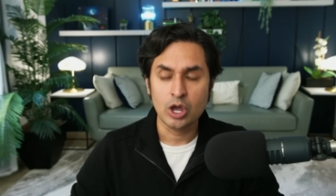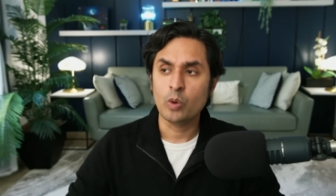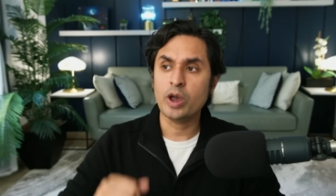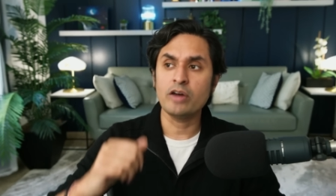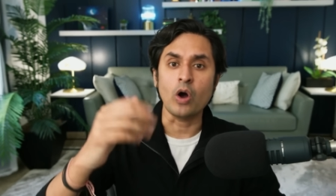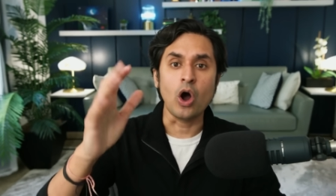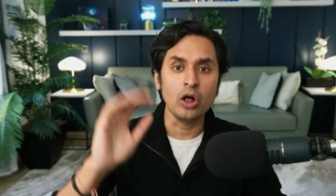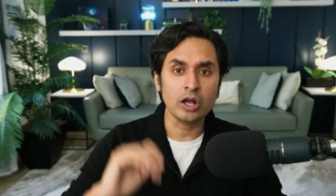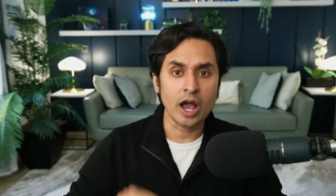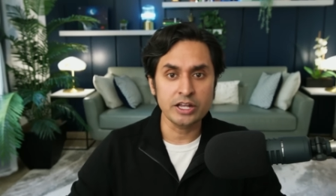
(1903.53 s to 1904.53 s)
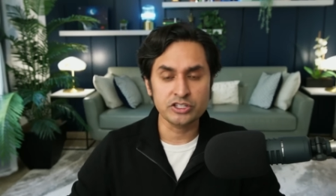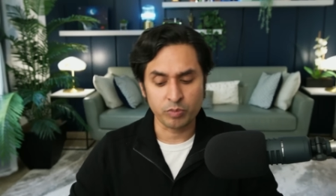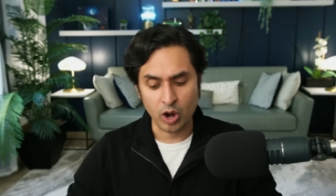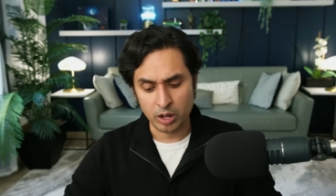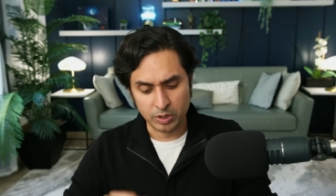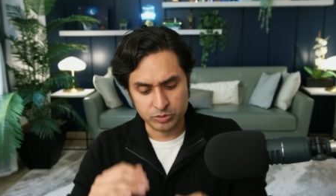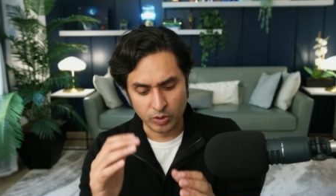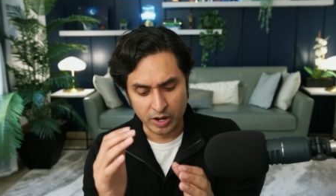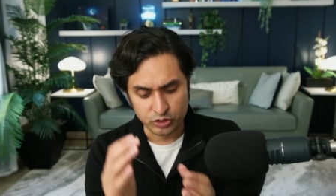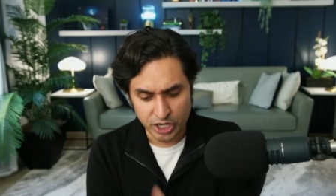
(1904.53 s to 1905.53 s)
We have all kinds of problems
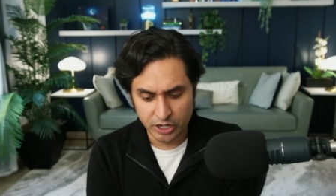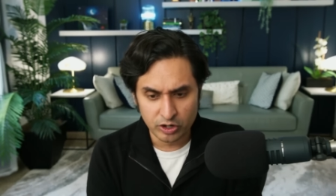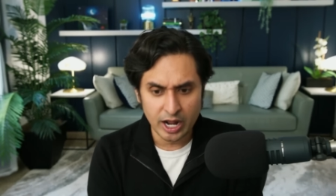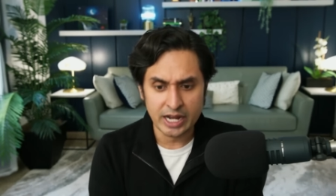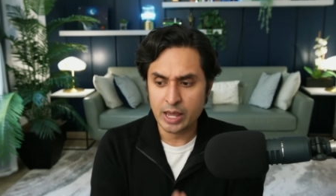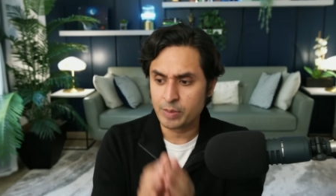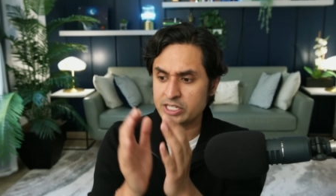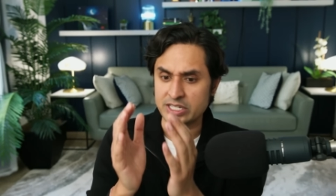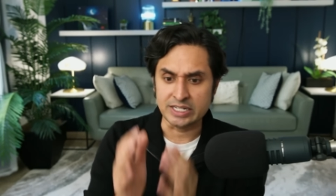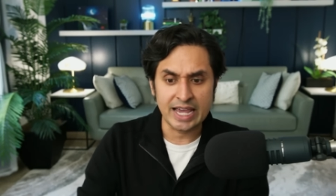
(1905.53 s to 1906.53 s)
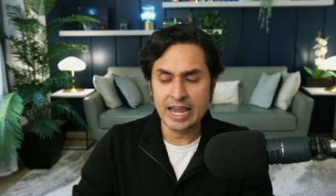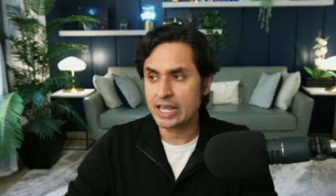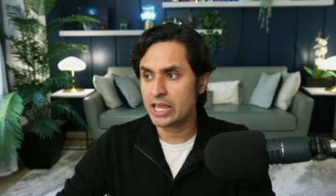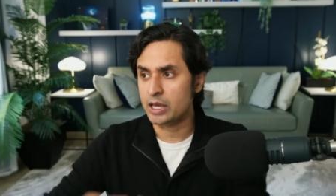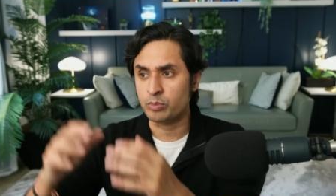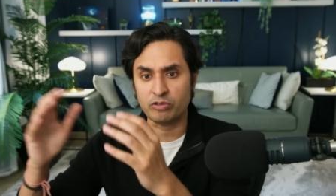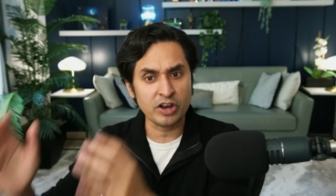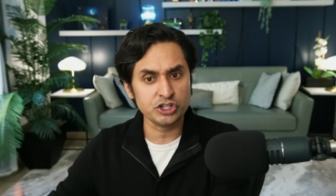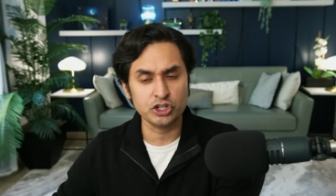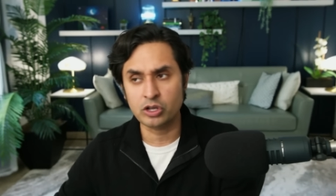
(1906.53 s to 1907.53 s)
around gender dynamics and dating and
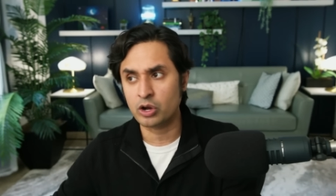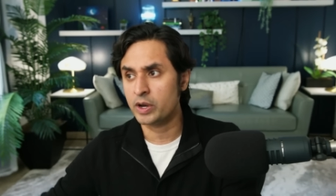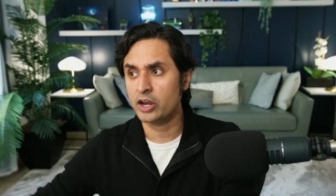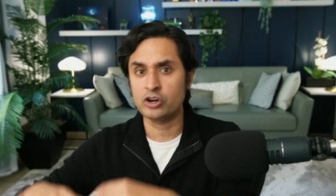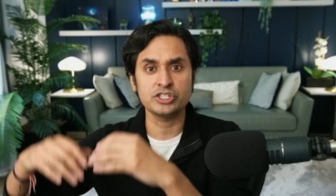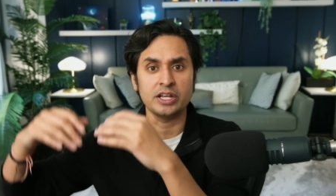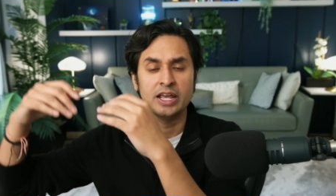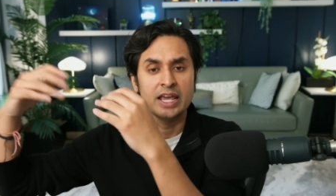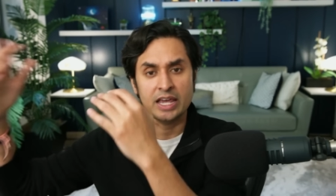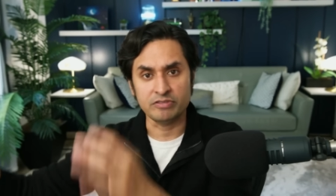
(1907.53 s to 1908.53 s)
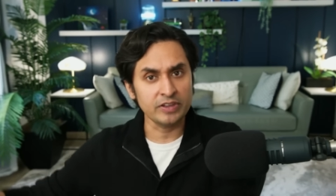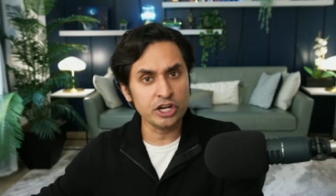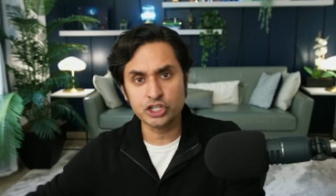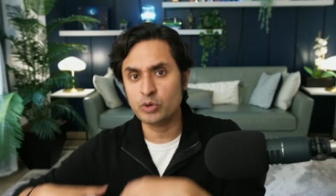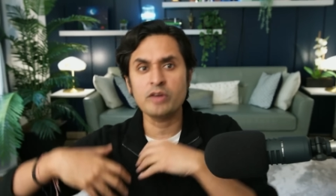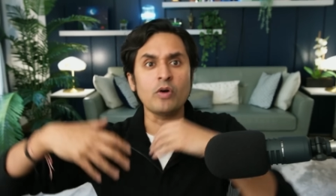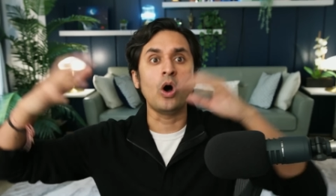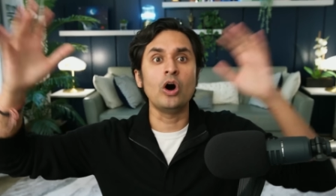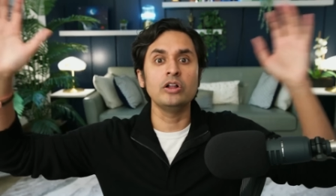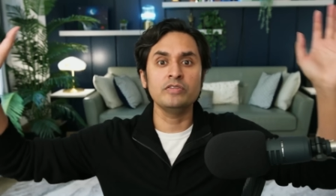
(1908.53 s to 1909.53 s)
professional careers and inflation. We have
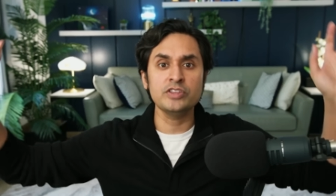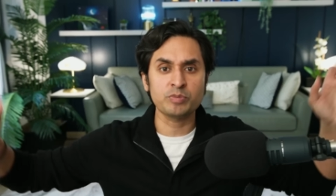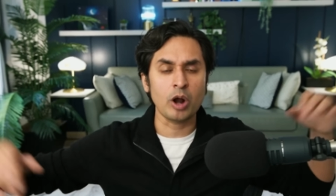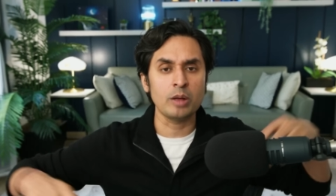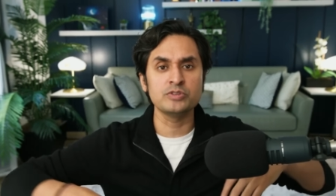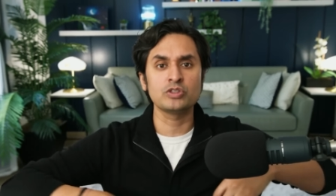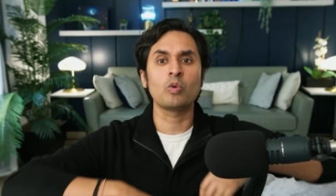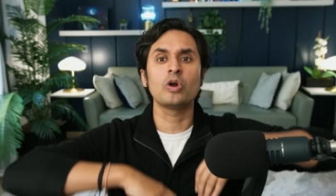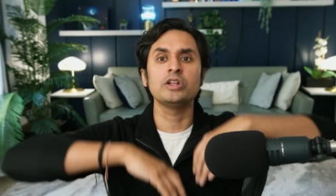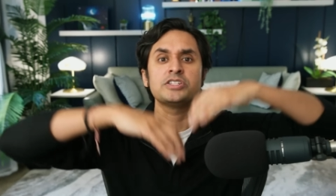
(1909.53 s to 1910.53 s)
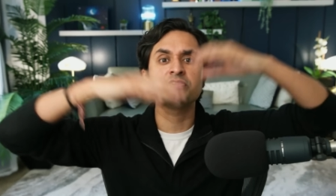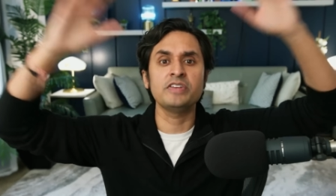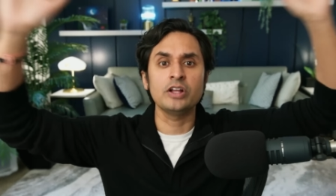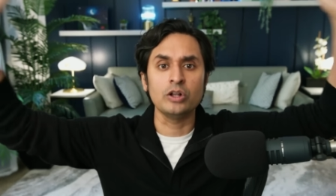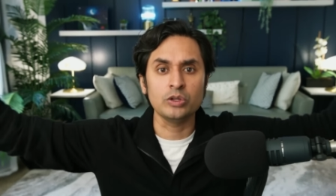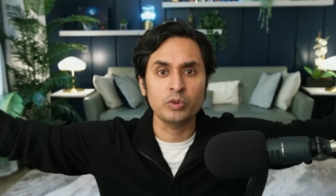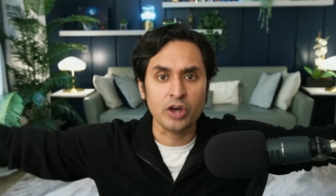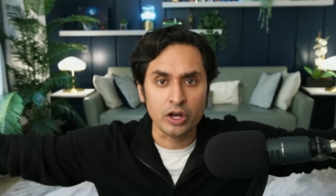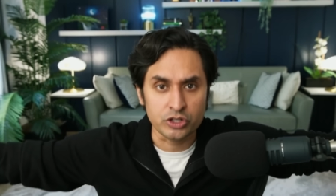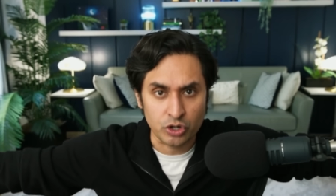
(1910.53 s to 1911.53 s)
all of these problems. The world is filled with
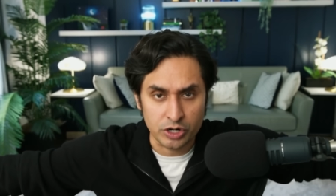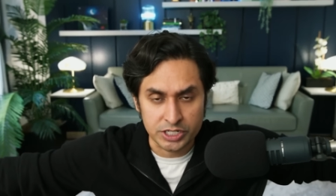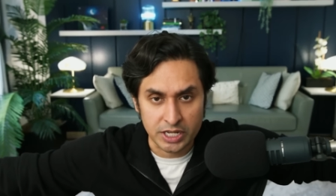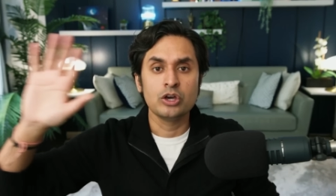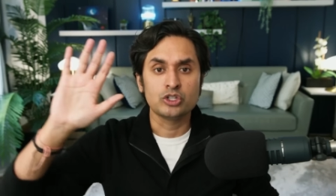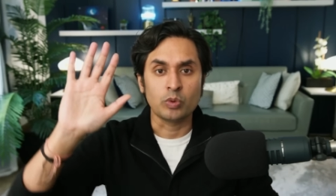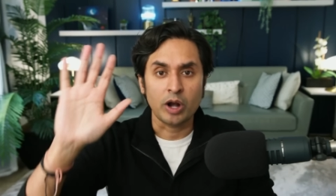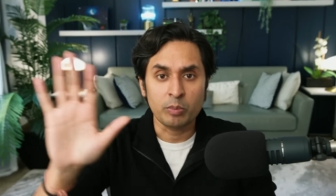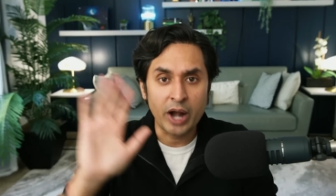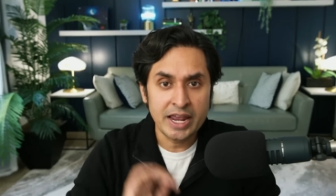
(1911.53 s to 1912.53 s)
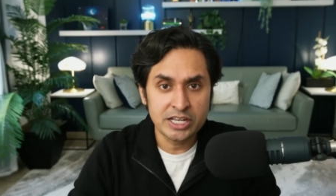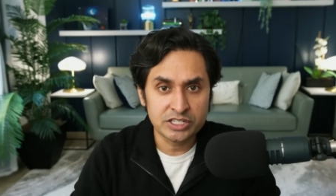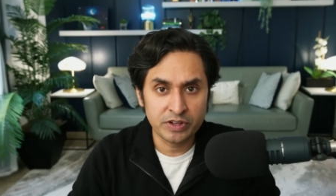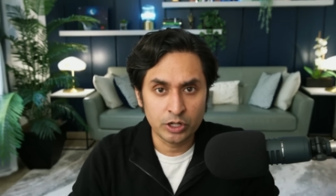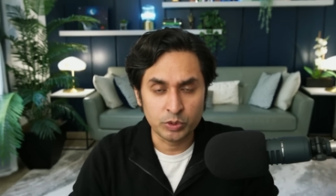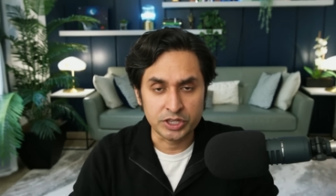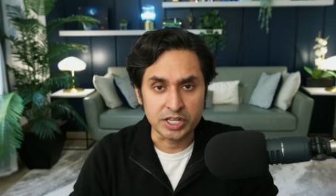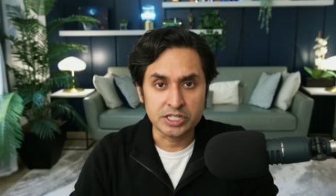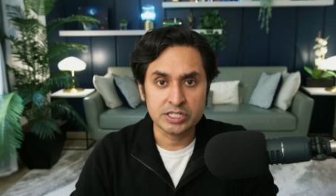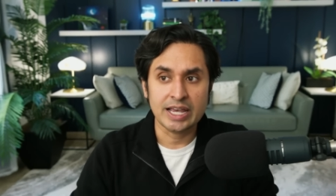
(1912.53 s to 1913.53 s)
uncertainty. So, when our brain is filled with
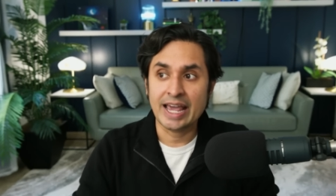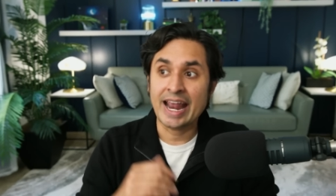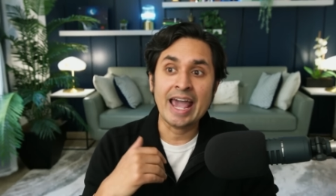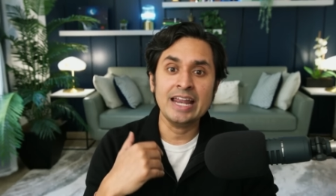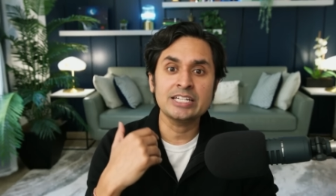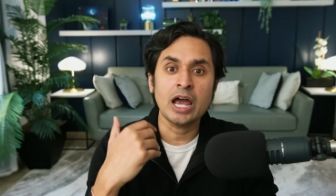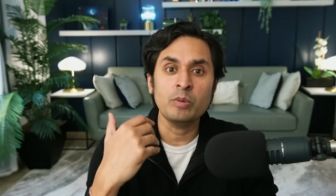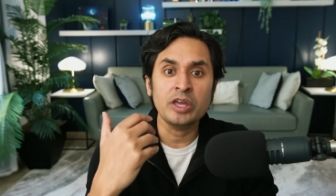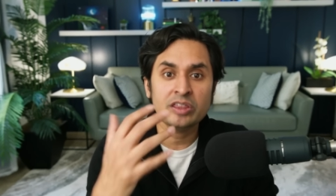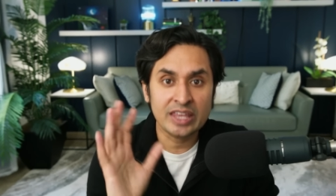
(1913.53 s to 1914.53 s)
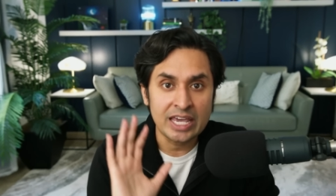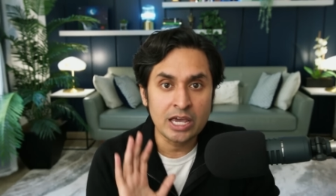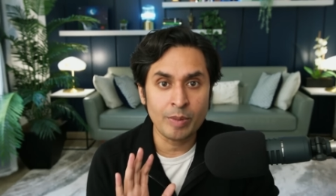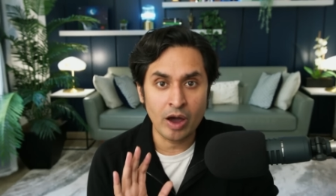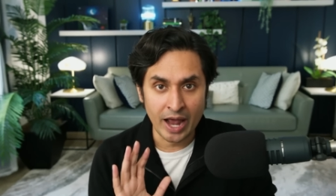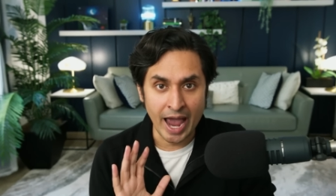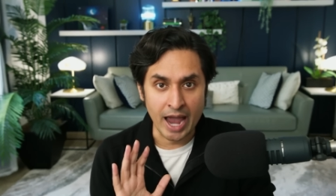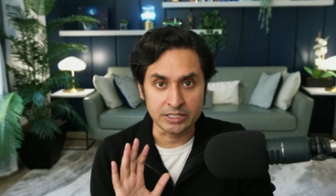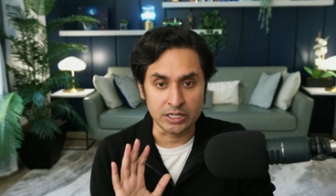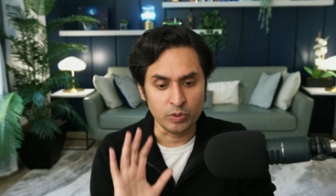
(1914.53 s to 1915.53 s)
this, and anytime we think about
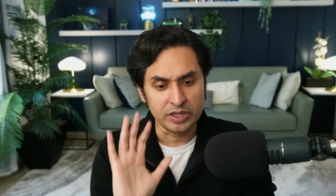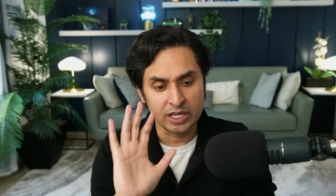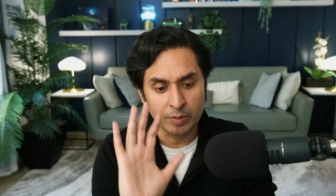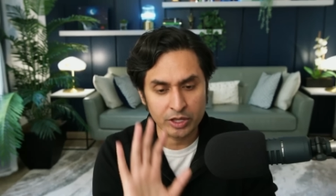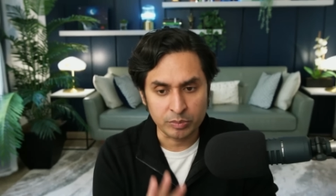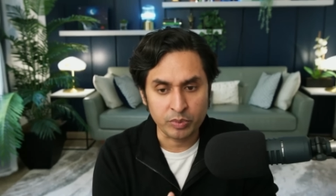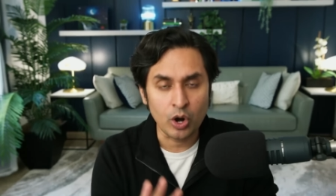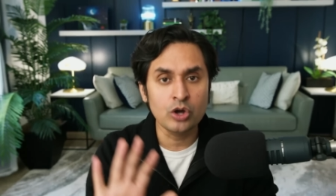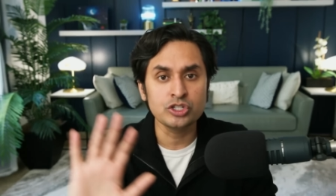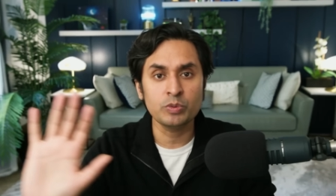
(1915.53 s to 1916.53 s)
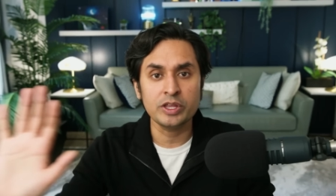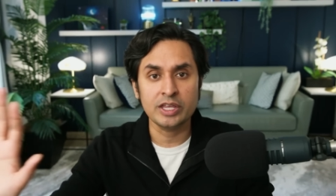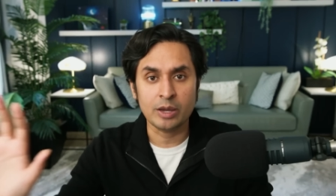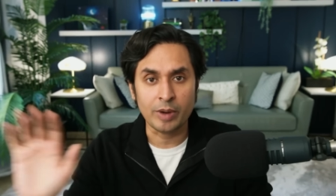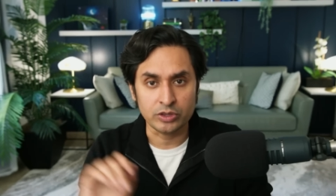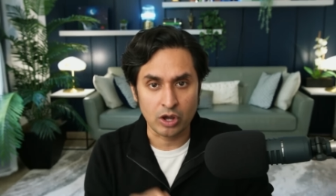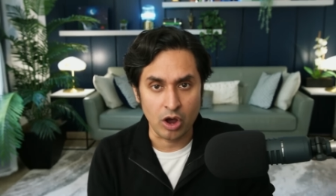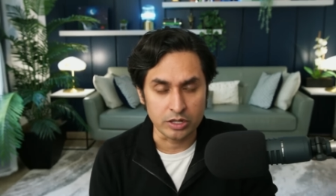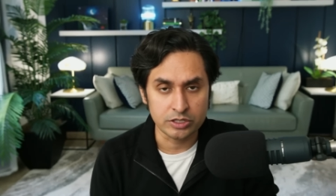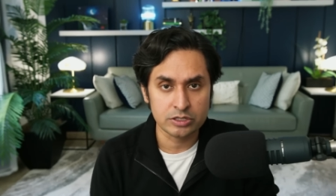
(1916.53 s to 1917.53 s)
acting, we think about the pros and we think about the
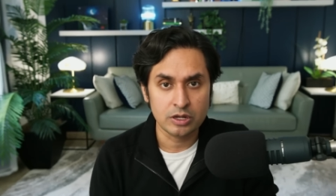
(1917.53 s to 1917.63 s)
cons.